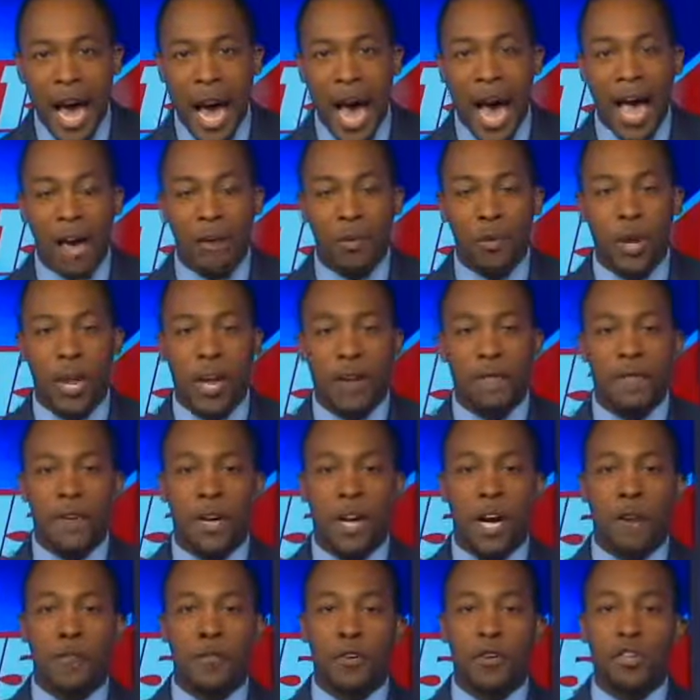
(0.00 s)
I would have
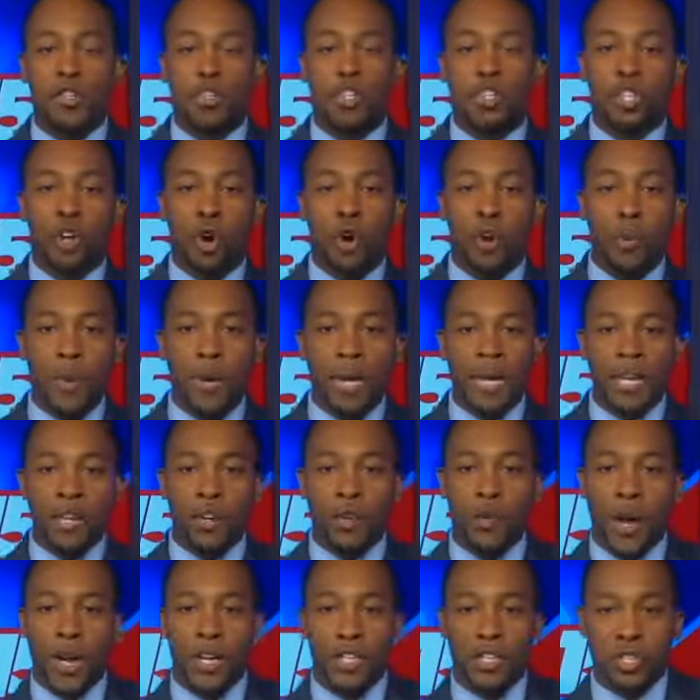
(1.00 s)
covered so many
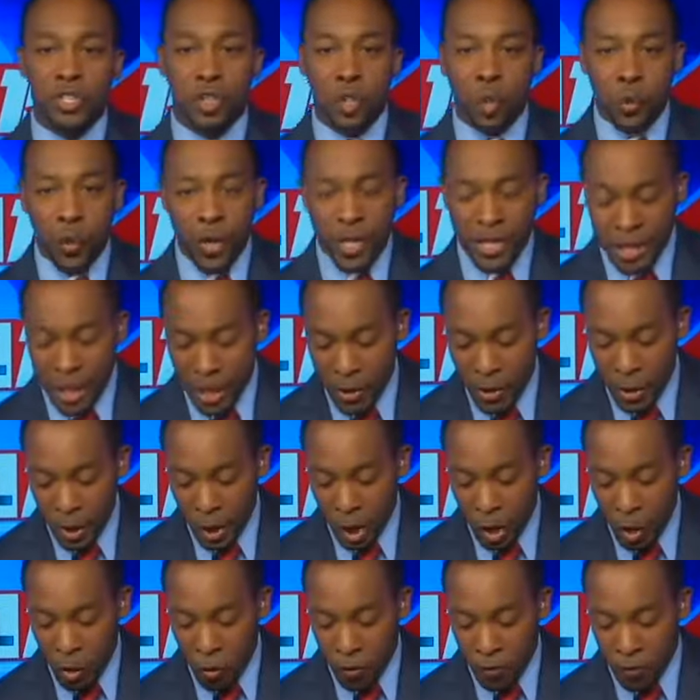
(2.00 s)
great stories here at
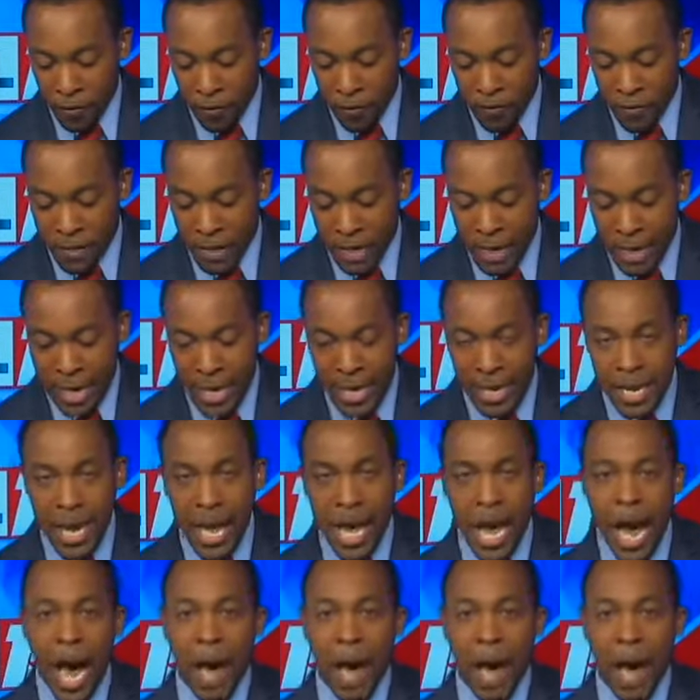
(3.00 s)
Local 15.